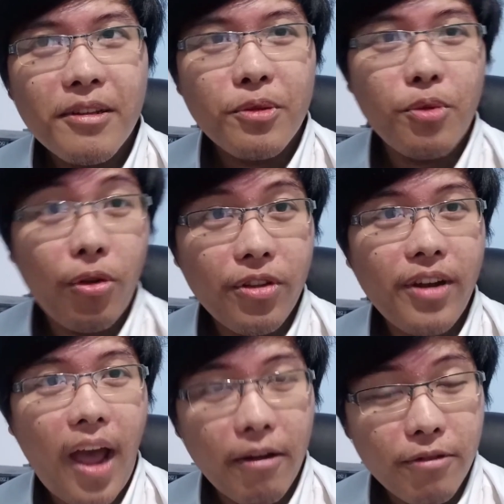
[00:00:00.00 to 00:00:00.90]
Northern
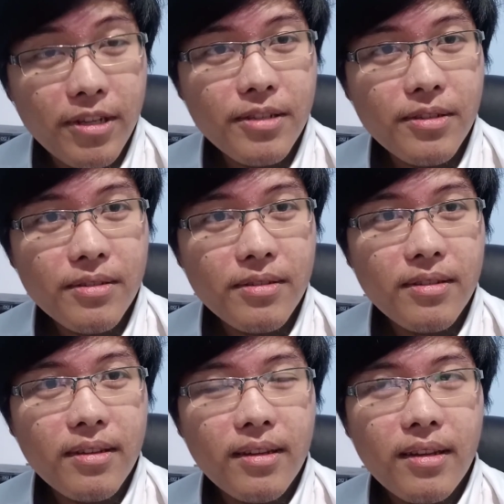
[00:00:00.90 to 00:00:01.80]
Irish,
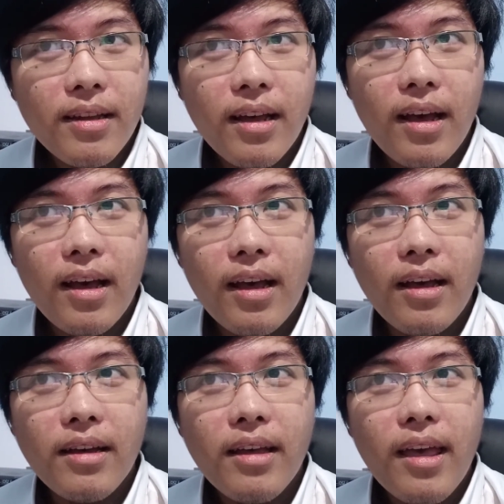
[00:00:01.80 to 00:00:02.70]

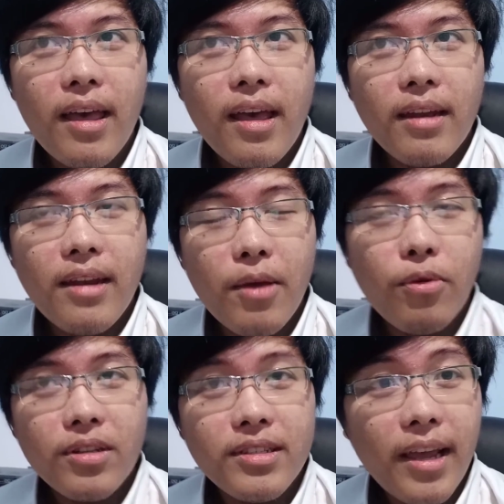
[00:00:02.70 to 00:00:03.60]
they
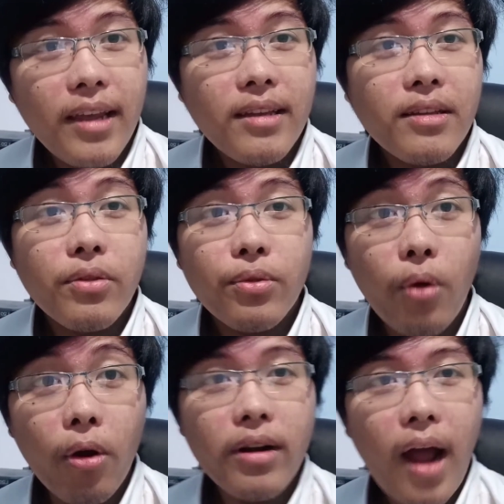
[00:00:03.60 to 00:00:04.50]
will say
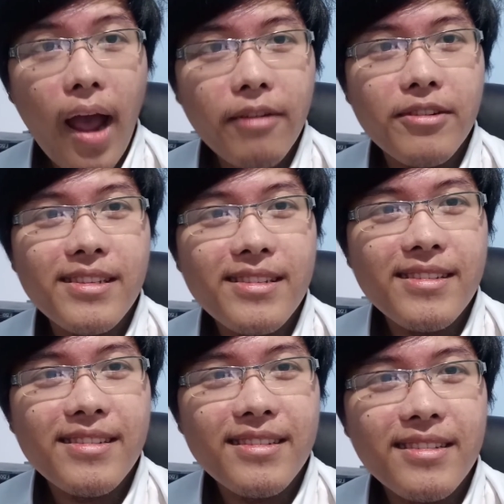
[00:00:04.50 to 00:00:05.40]
Northern Irish.
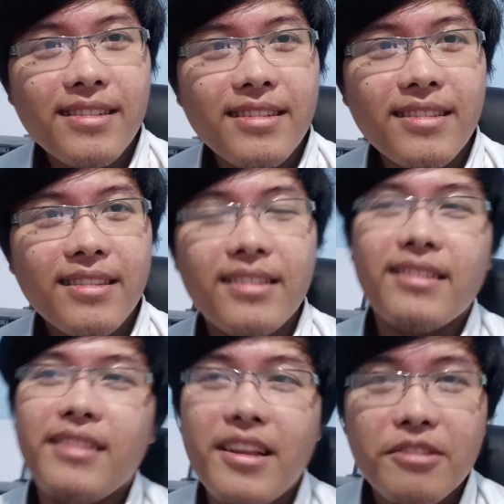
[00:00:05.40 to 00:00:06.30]

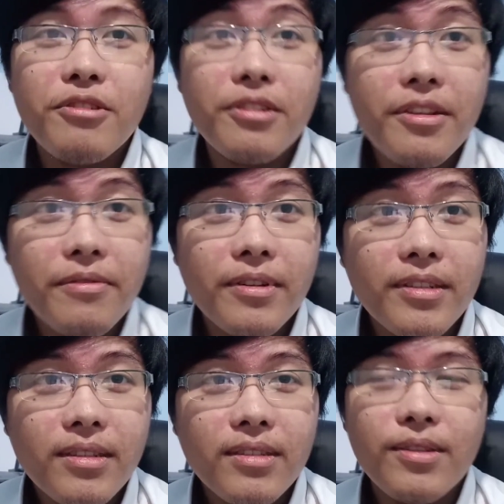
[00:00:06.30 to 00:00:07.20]
That's the difference.
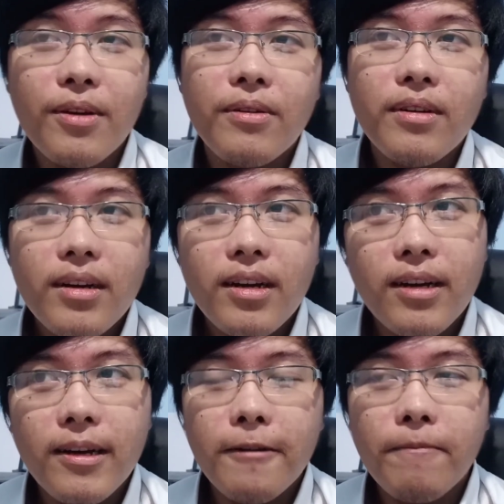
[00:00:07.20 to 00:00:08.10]
So
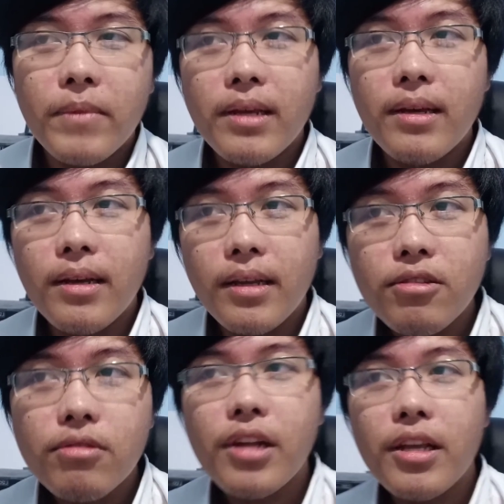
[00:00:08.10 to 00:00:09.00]
the
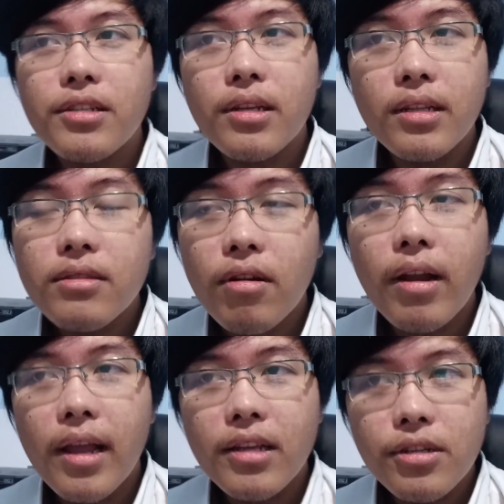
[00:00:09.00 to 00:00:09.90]

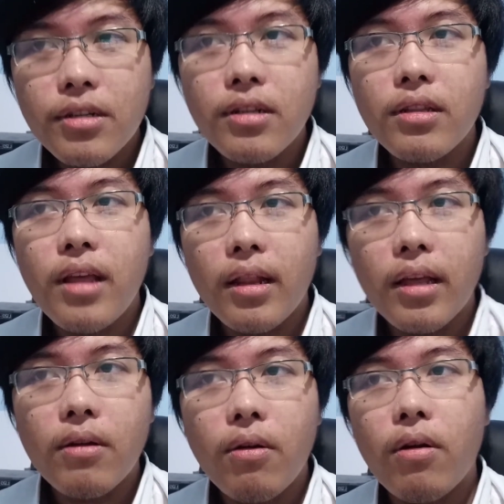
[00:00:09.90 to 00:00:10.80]
intranational
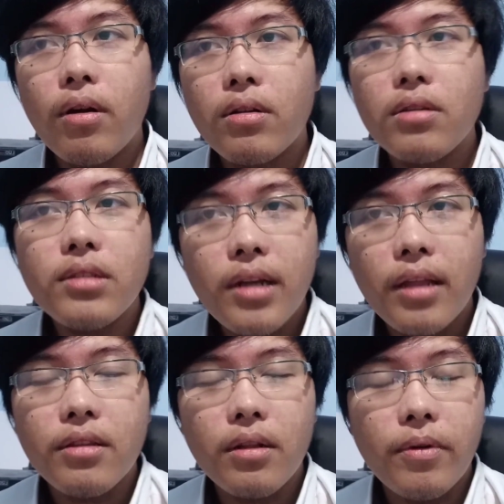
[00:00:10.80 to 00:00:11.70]
dialect or
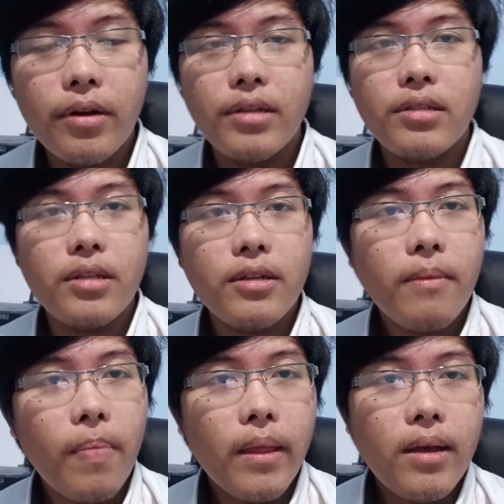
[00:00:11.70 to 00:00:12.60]
continental variation,
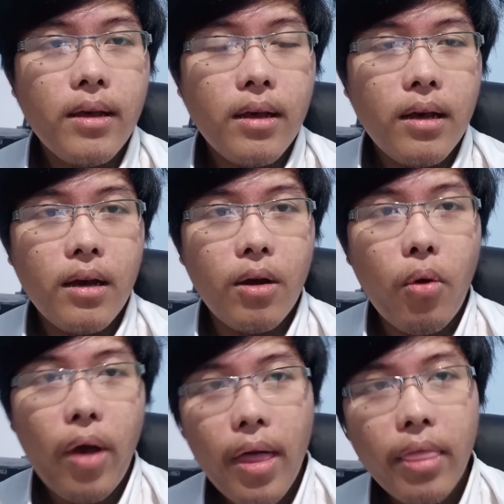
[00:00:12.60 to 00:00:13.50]

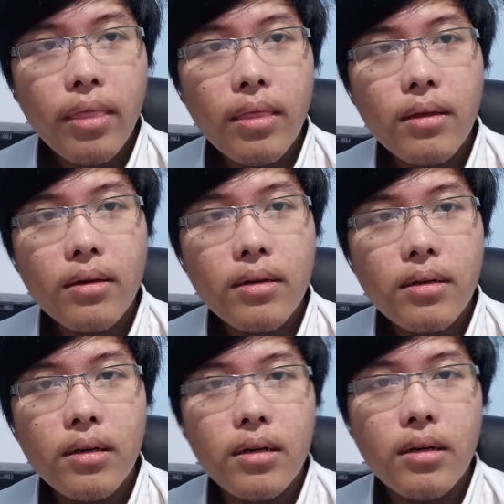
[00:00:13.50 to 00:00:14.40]
when
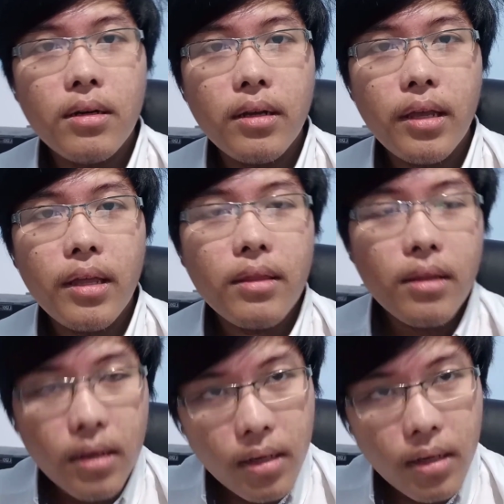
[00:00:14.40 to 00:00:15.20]
in